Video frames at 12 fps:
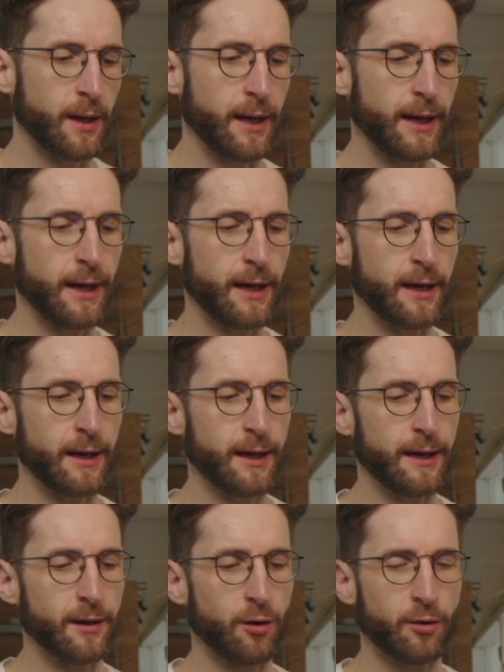
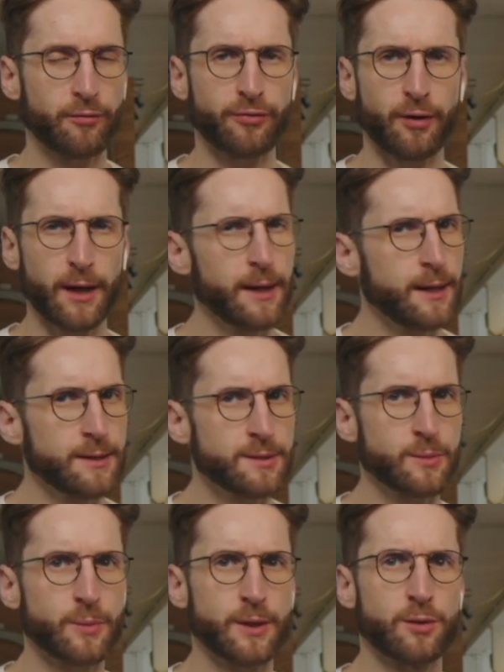And on Fridays,
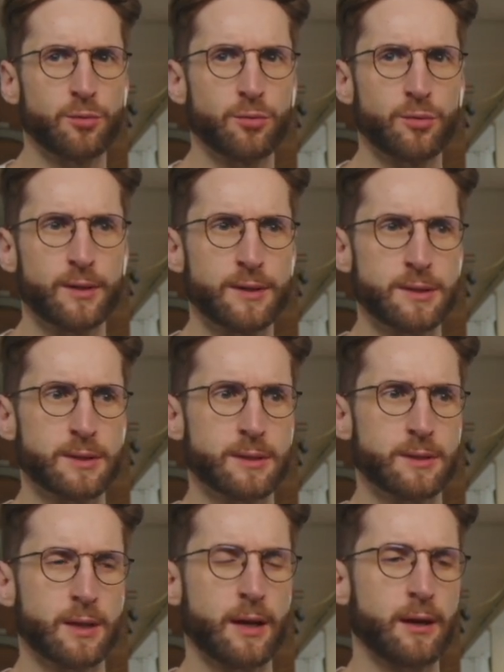we do this
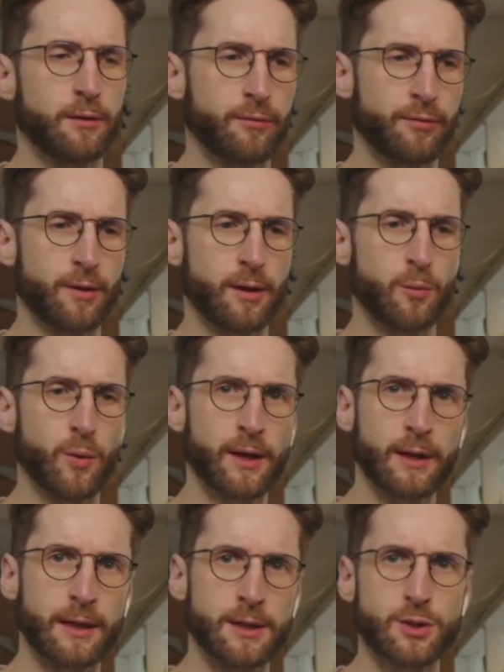kind of
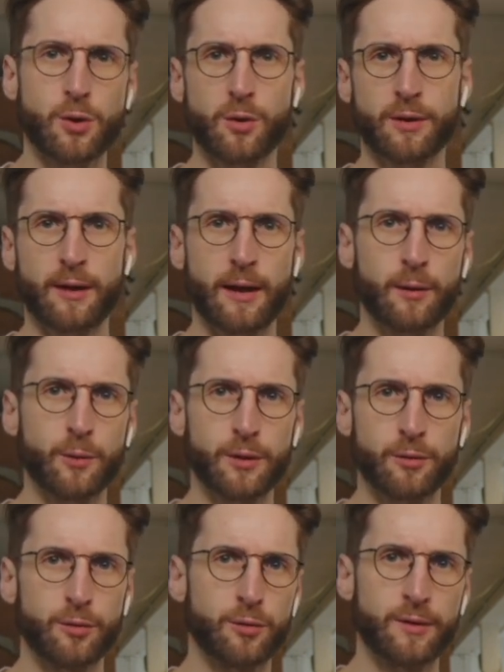weekly show and tell. We
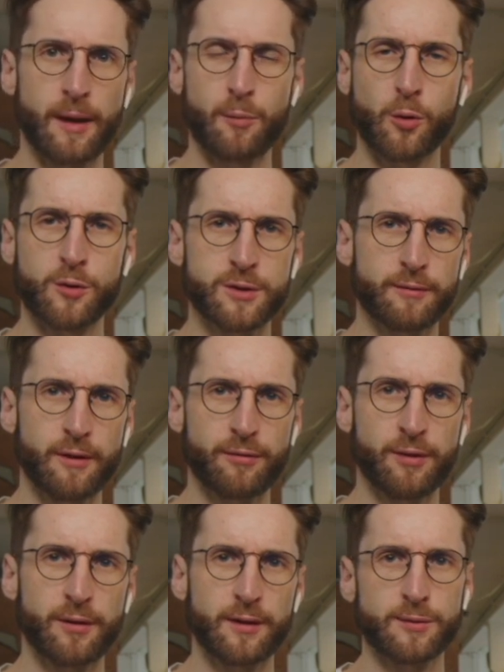do demos of
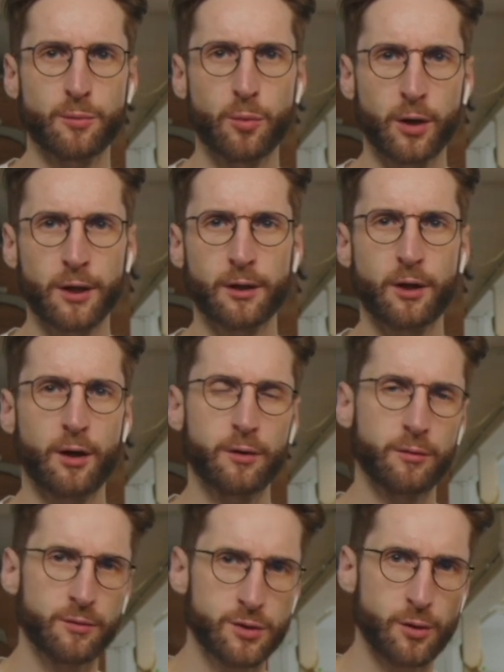different things we're working
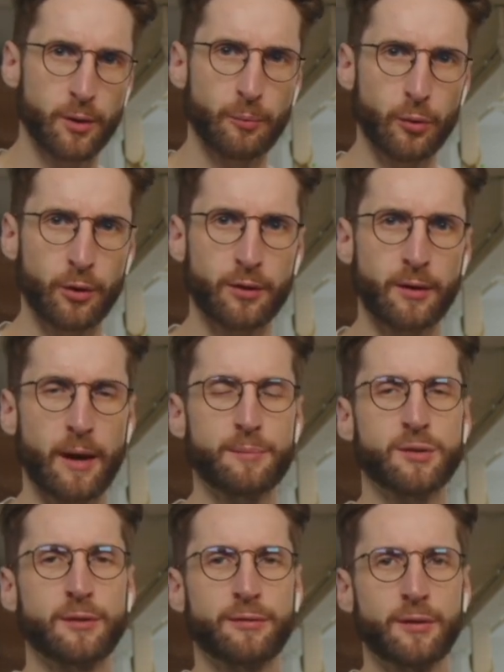on, showing
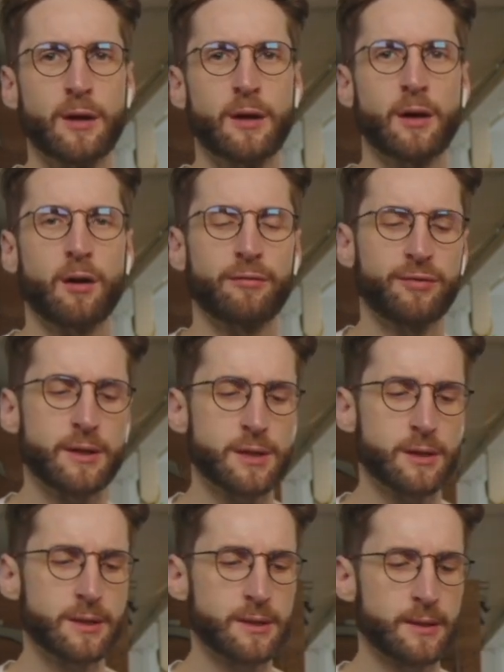prototypes of
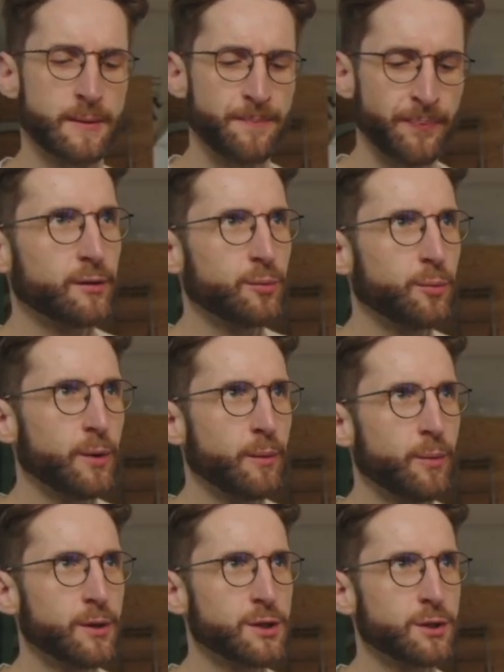features. So we
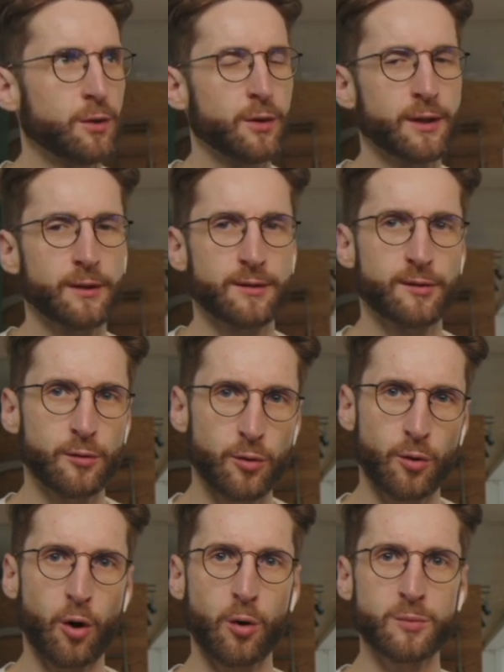were showing this new
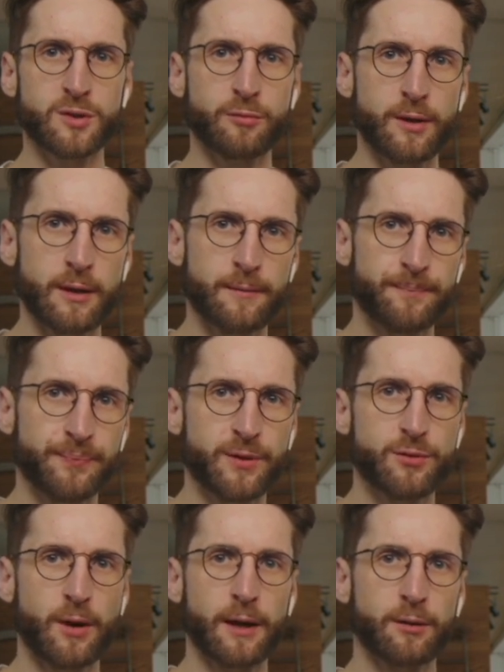home screen,
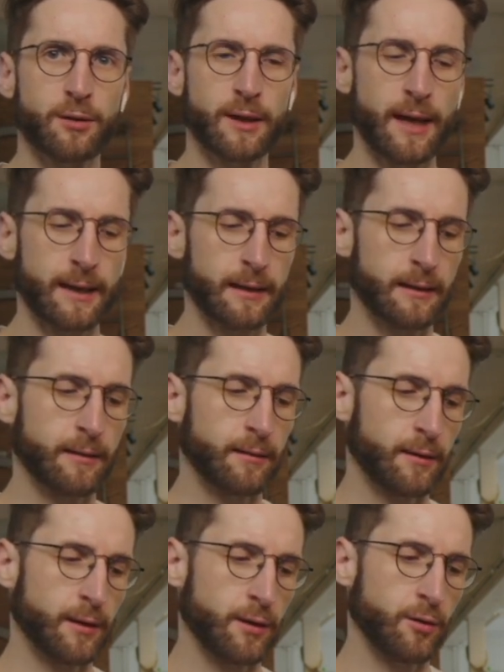trying to get
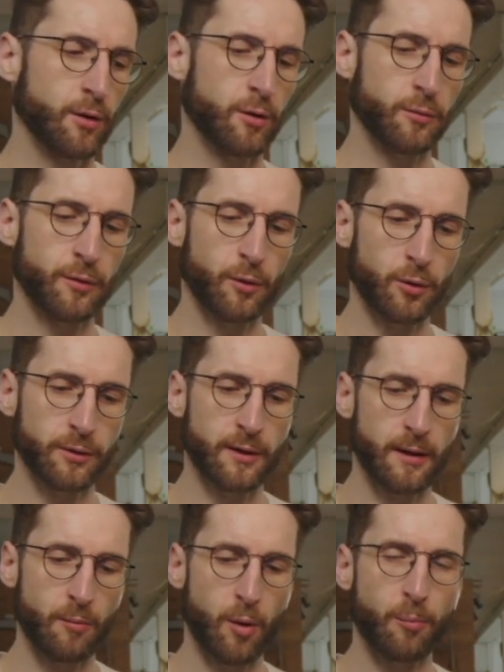the whole
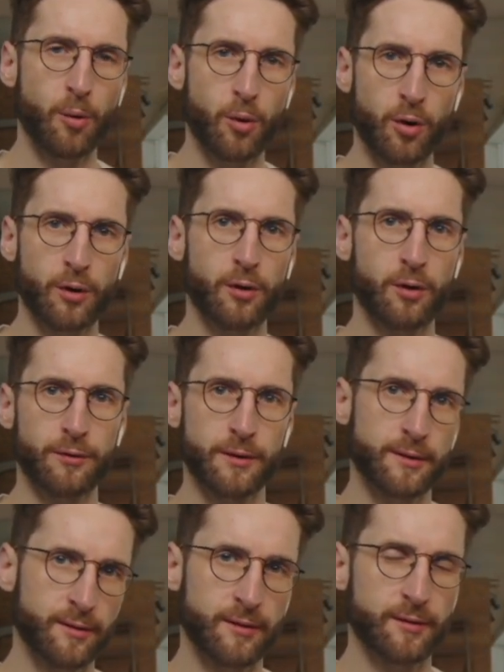team on board on
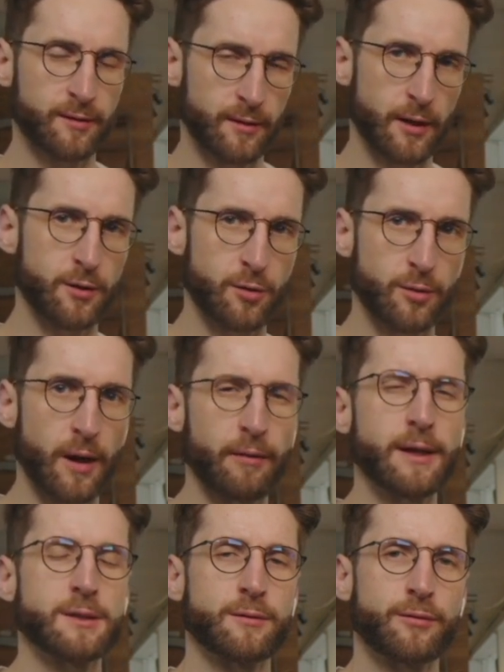this is the new
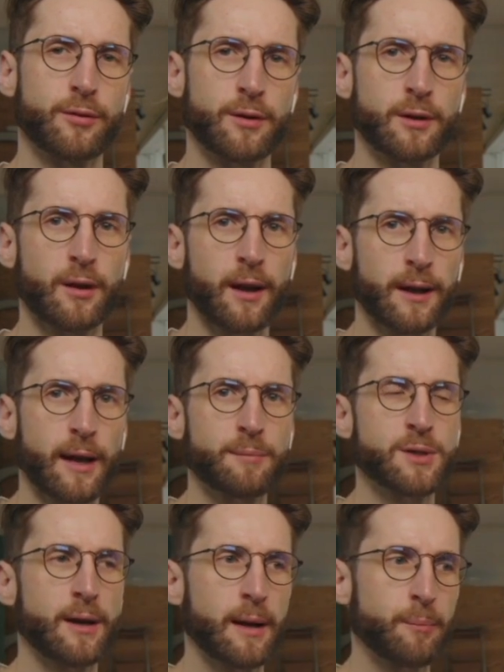direction for the Tana
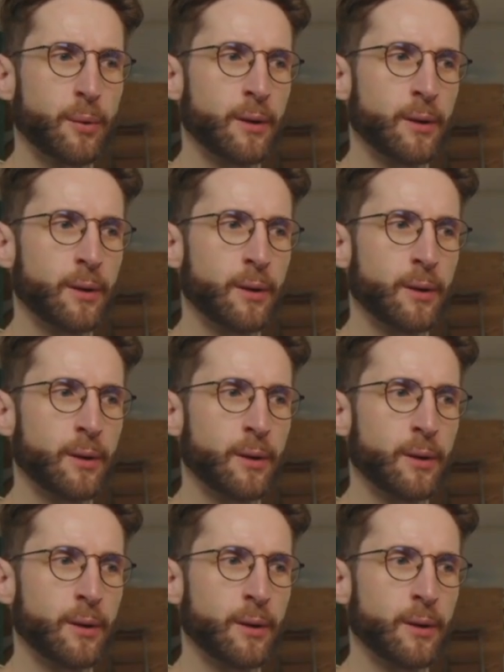Capture app.